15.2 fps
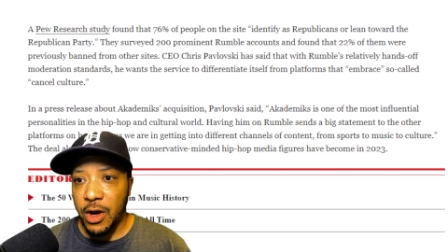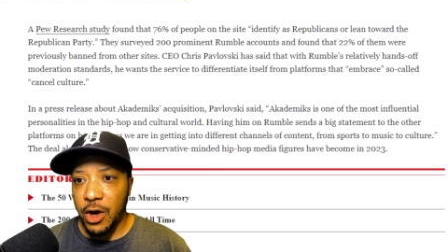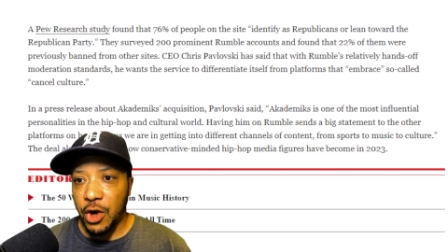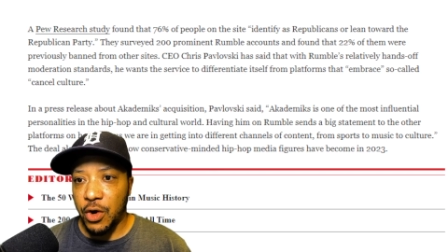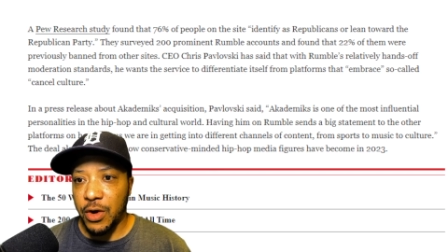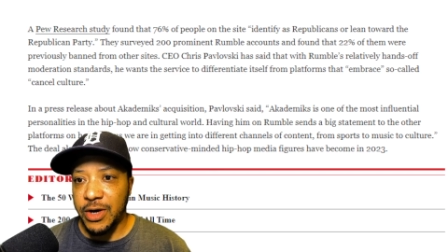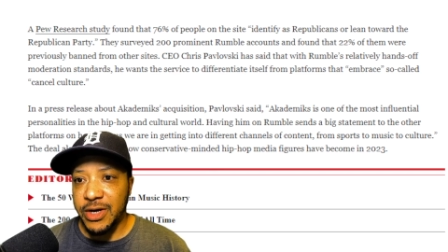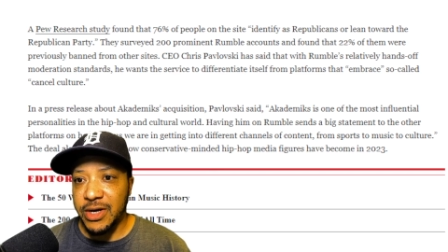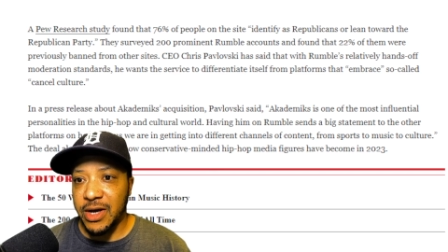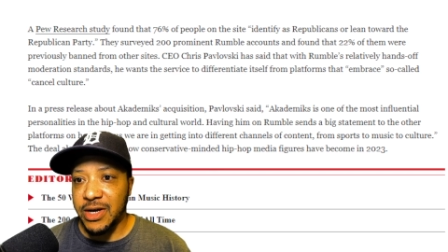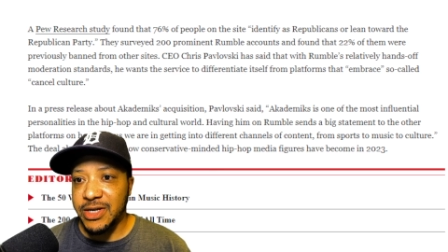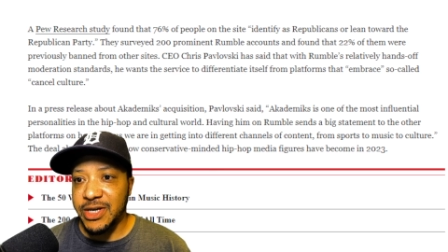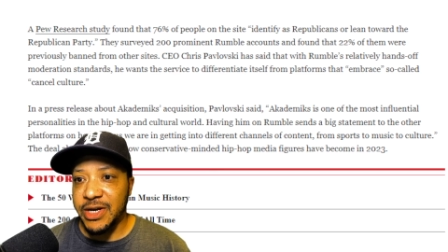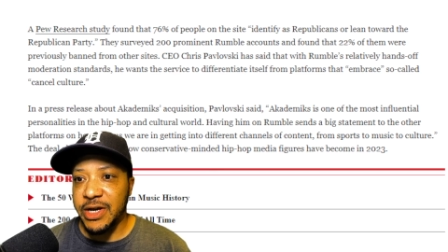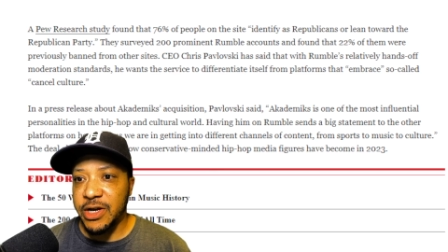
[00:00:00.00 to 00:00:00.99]
Chris, uh,
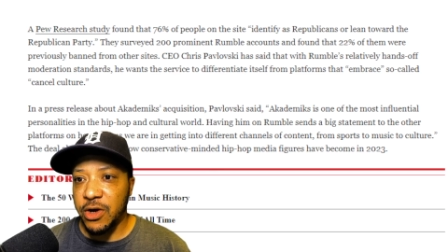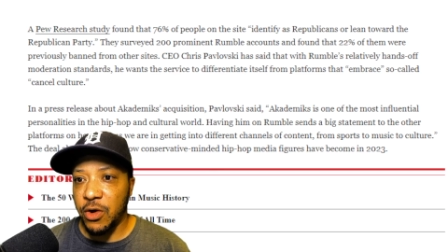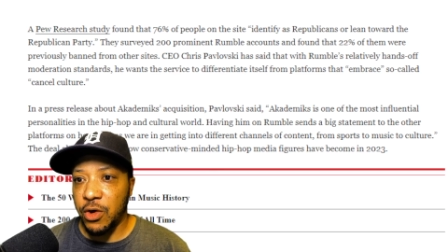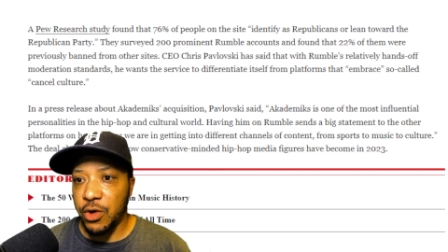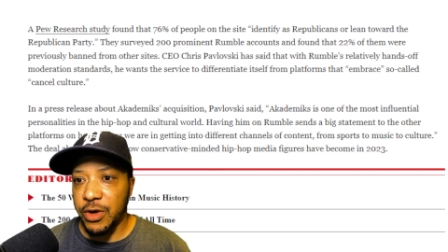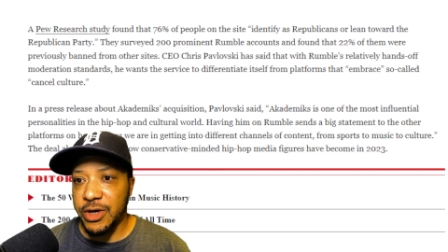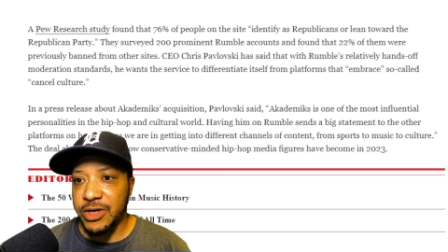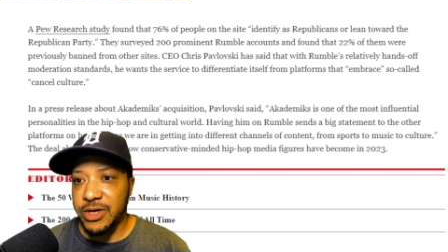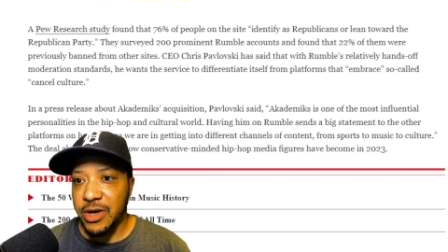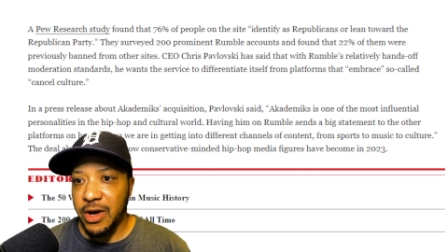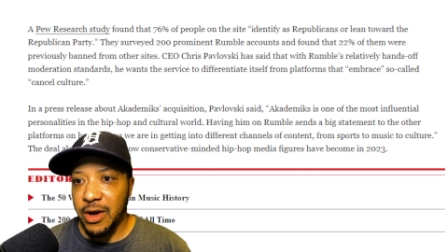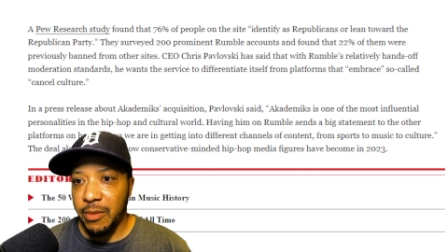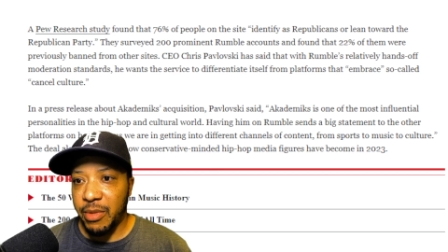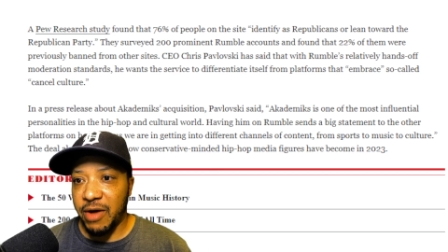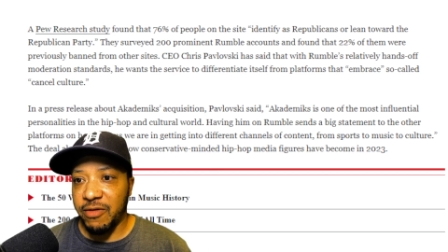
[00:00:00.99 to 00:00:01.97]
CEO Chris
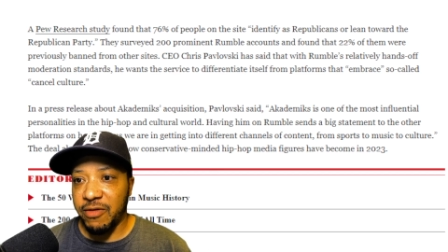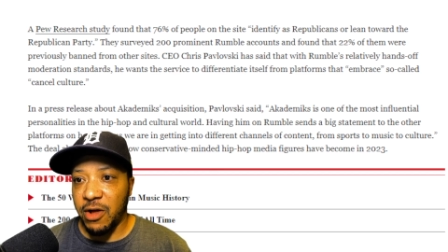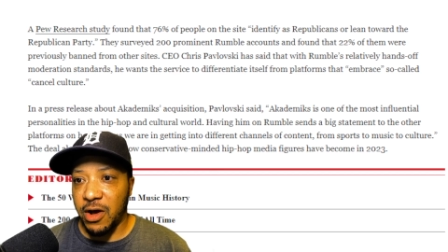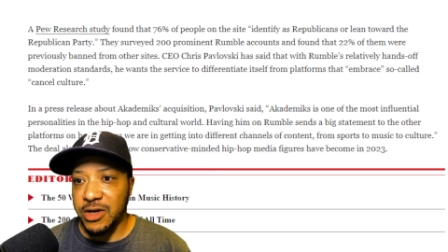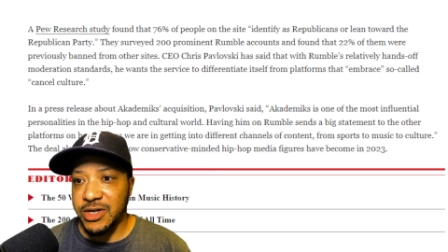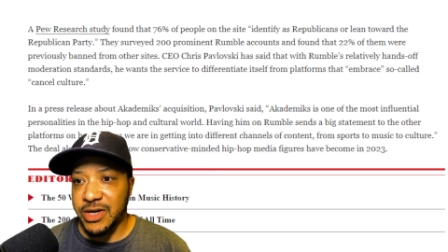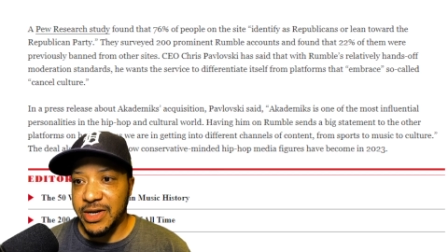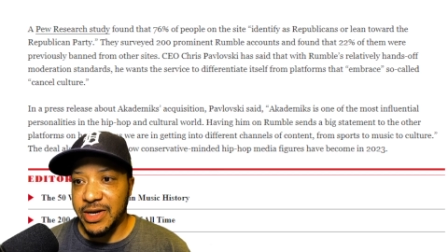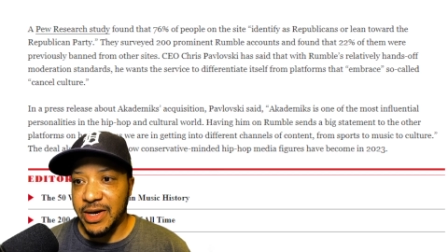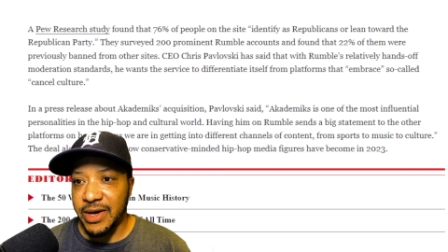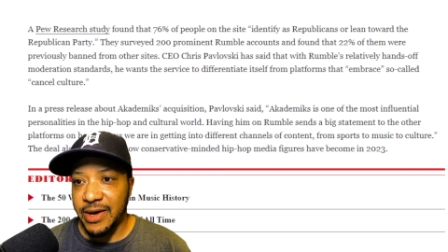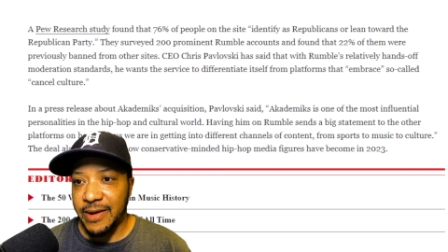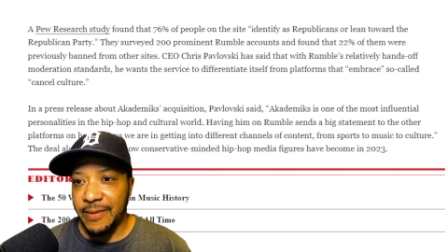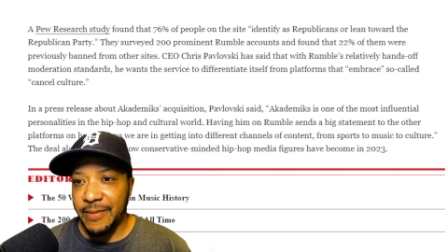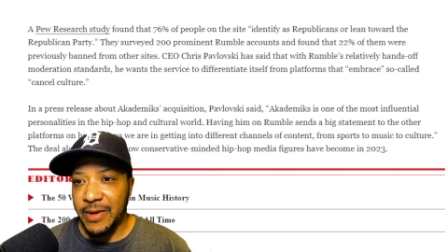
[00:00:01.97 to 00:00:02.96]
Pavlovski,
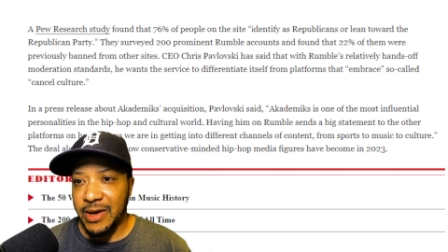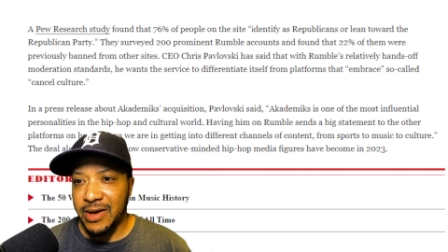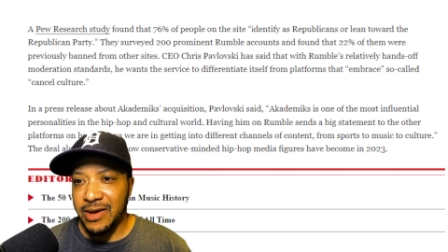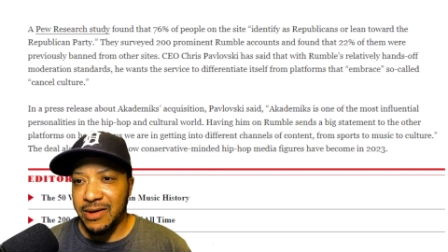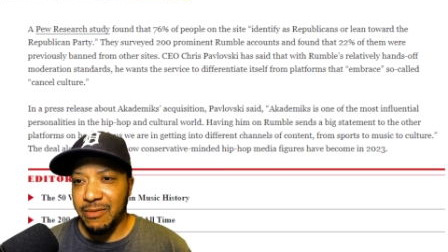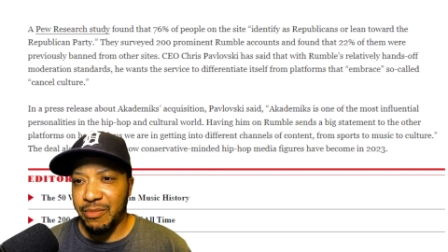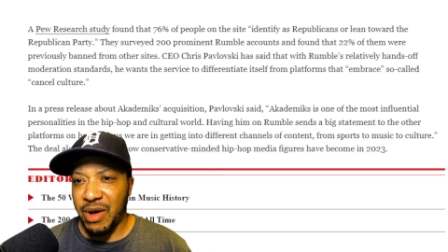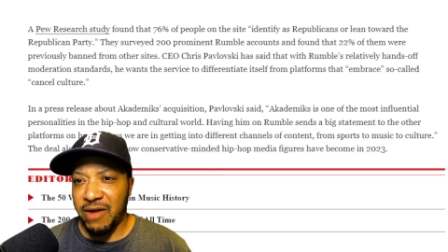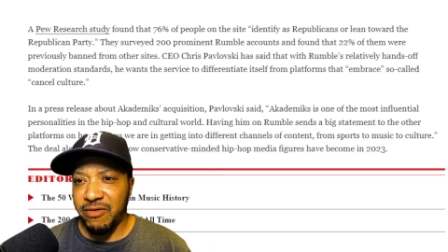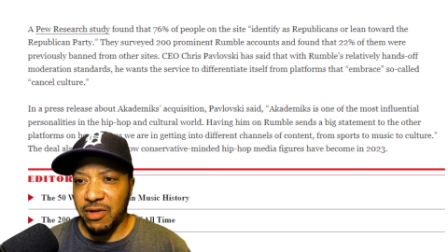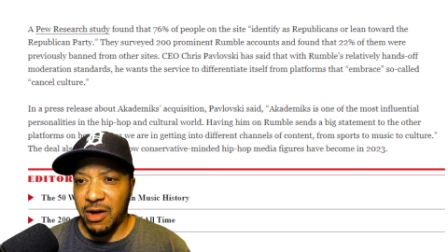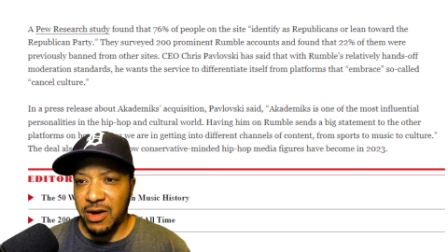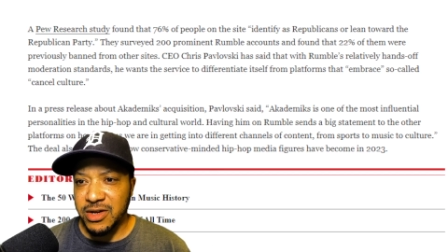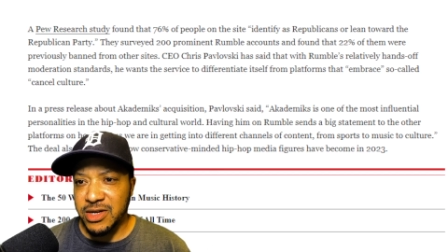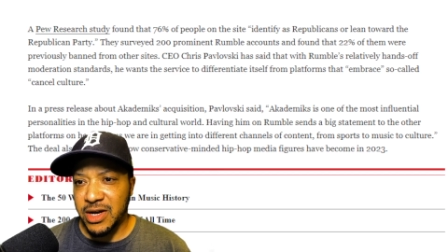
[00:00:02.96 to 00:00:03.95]

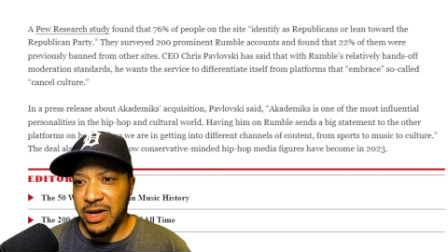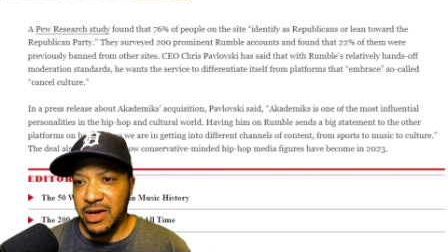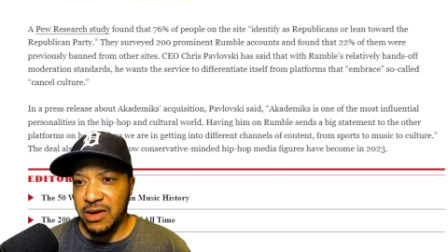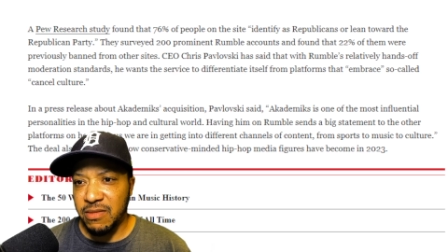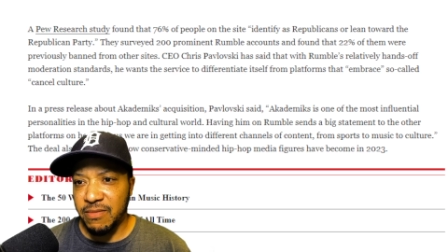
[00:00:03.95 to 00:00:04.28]
Pavlovski,